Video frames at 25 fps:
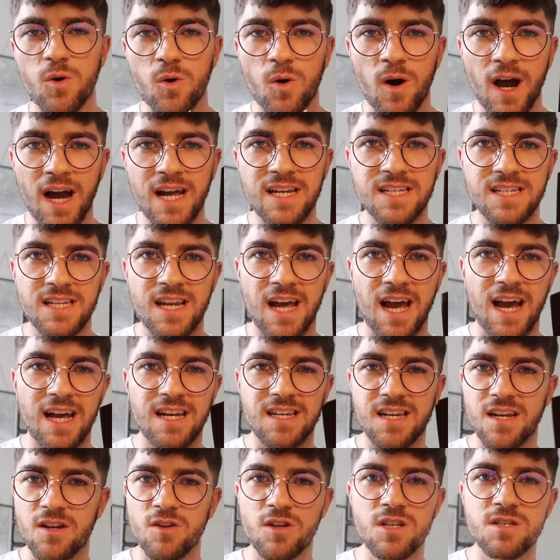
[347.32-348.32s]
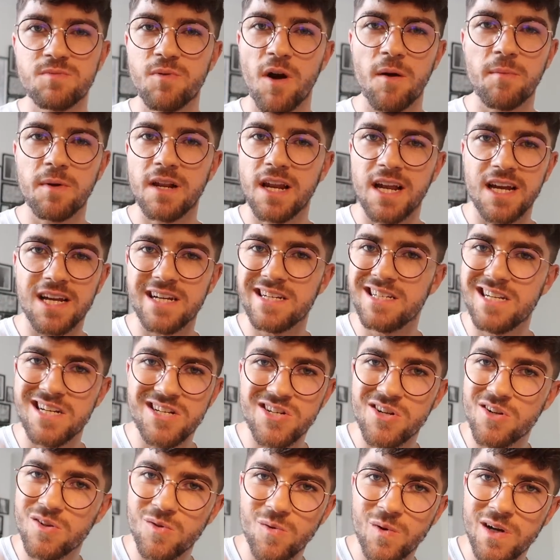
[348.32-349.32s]
go hand in hand. I know there's probably like a
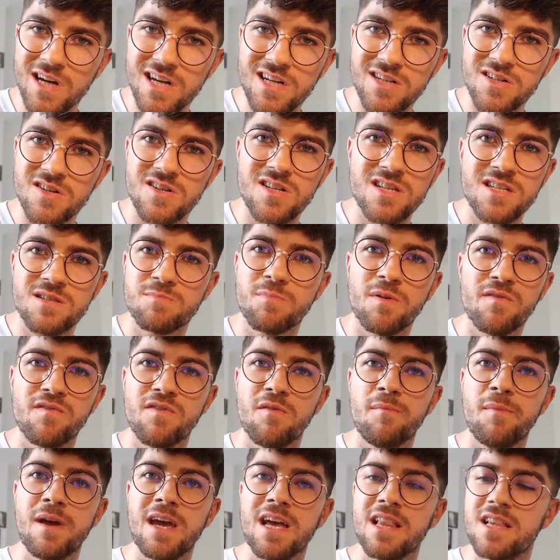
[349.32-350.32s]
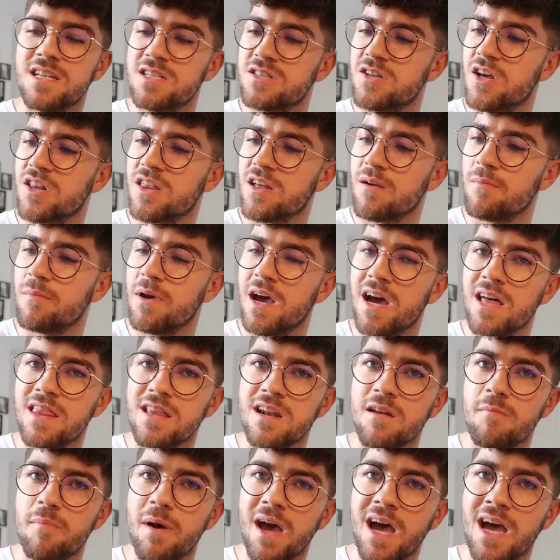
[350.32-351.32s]
digital way to do this, but for me, there's nothing better
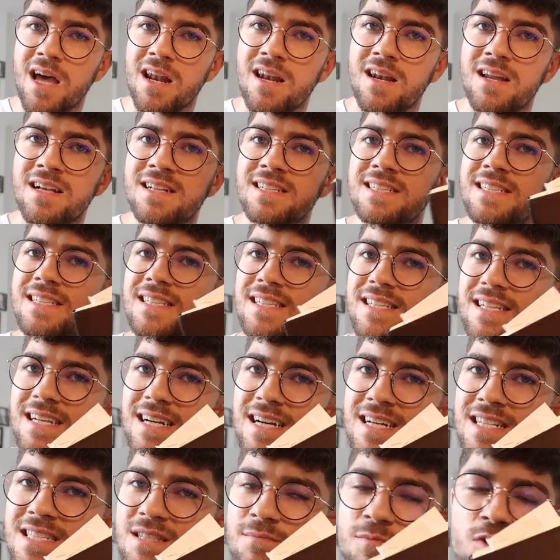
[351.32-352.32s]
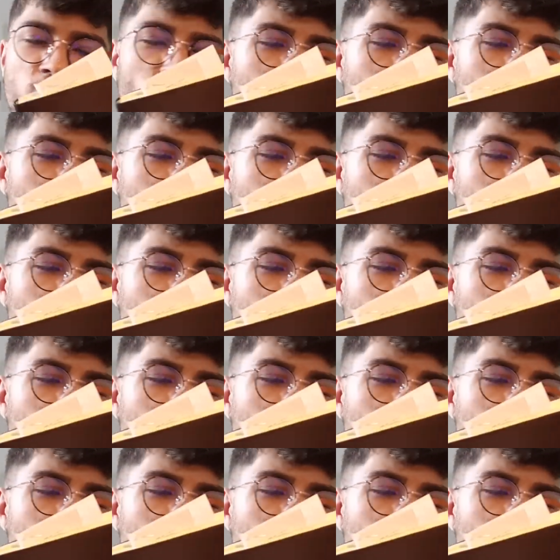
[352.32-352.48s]
than a pen and some